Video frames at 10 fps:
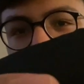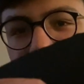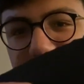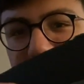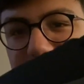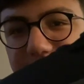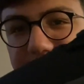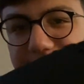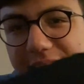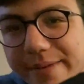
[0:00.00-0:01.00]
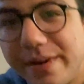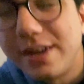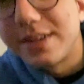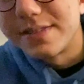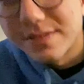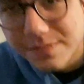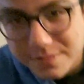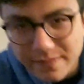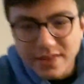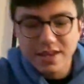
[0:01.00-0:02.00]
It says his name.
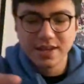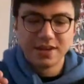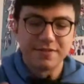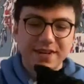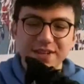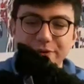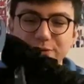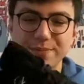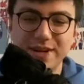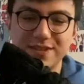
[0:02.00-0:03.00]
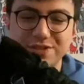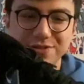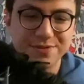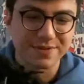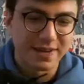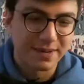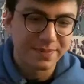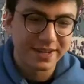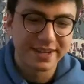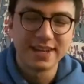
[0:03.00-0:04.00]
Really cool pair of shoes in my
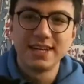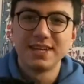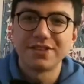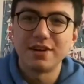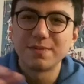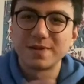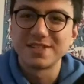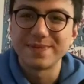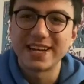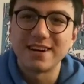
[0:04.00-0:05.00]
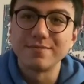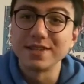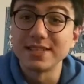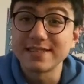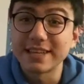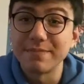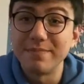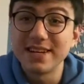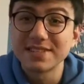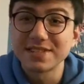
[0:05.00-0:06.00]
opinion. The upper is made out of ballistic
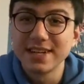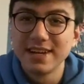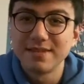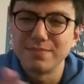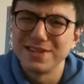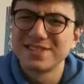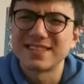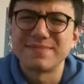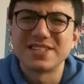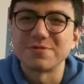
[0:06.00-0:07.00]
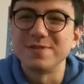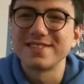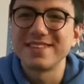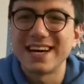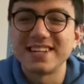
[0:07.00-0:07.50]
mesh. Ballistic mesh, what's that?